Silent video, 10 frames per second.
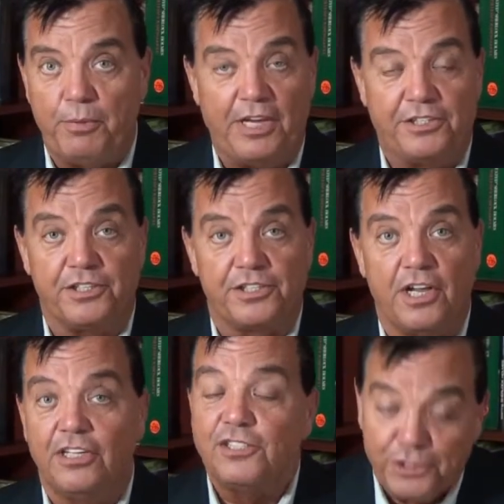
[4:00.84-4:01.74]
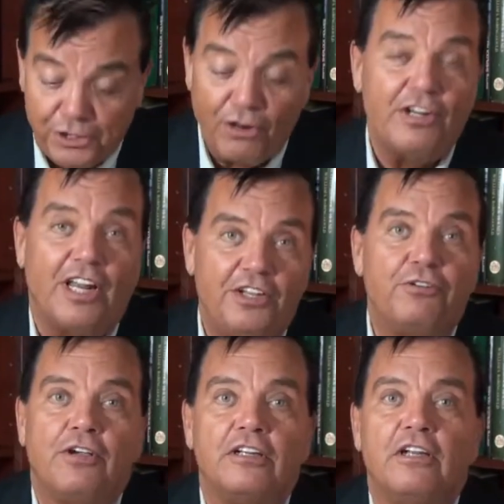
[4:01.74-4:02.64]
basis. So certainly you
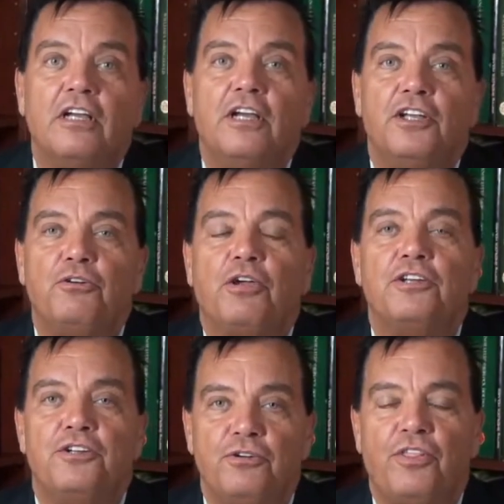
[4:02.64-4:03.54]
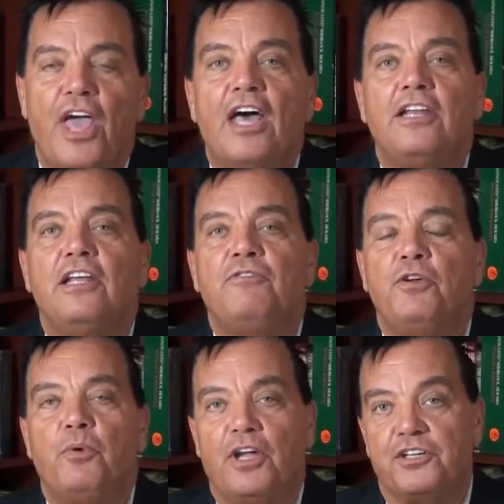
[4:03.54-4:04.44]
can do that if
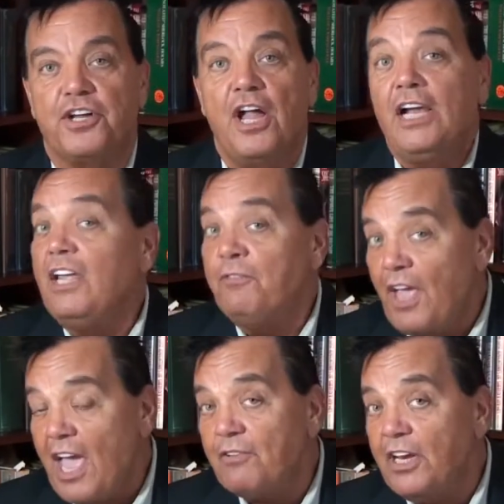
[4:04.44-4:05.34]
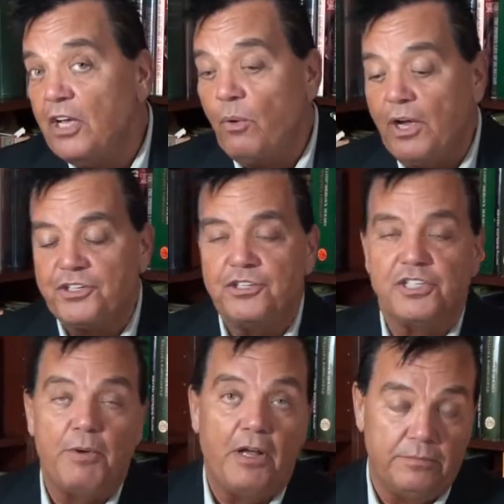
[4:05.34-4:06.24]
you wish. If you have any questions
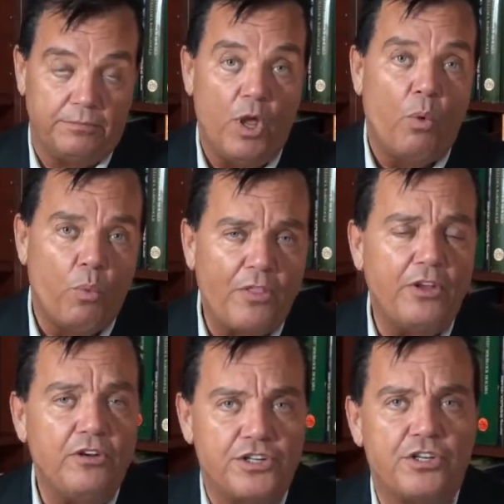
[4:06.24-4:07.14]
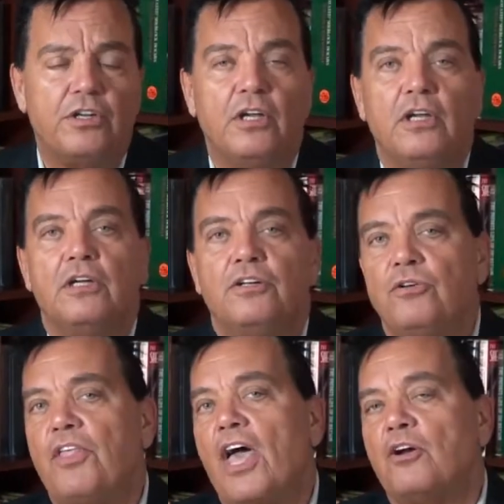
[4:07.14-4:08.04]
about whether you should
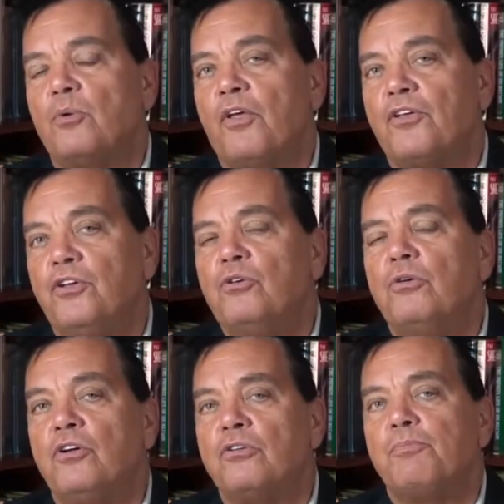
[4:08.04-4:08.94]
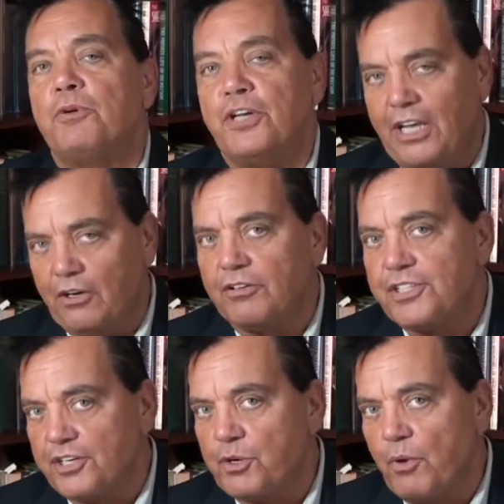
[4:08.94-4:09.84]
do that or whether your particular
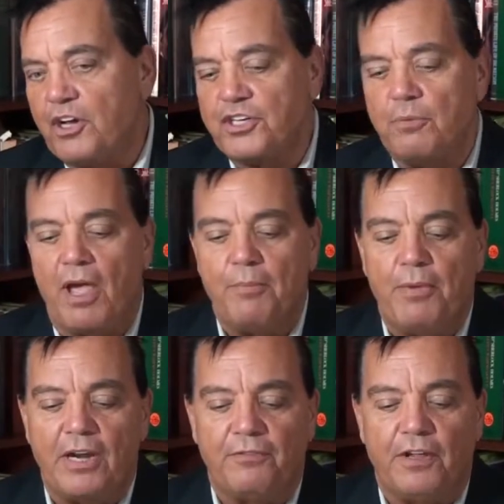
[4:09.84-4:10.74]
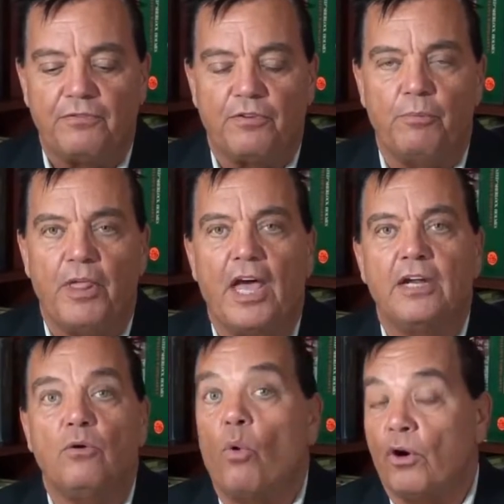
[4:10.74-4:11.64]
situation might benefit from
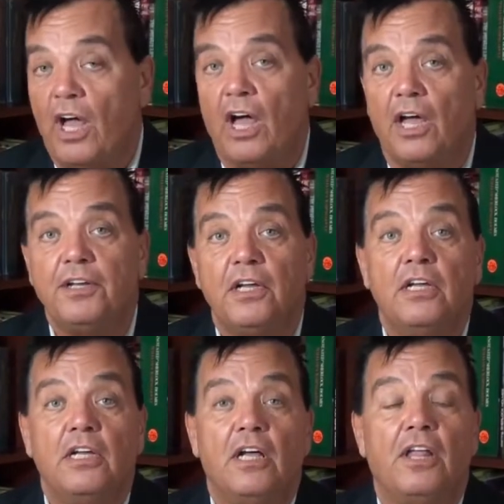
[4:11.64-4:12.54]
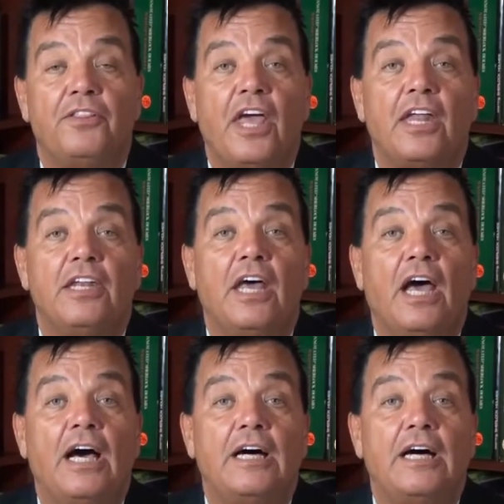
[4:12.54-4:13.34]
that or not, then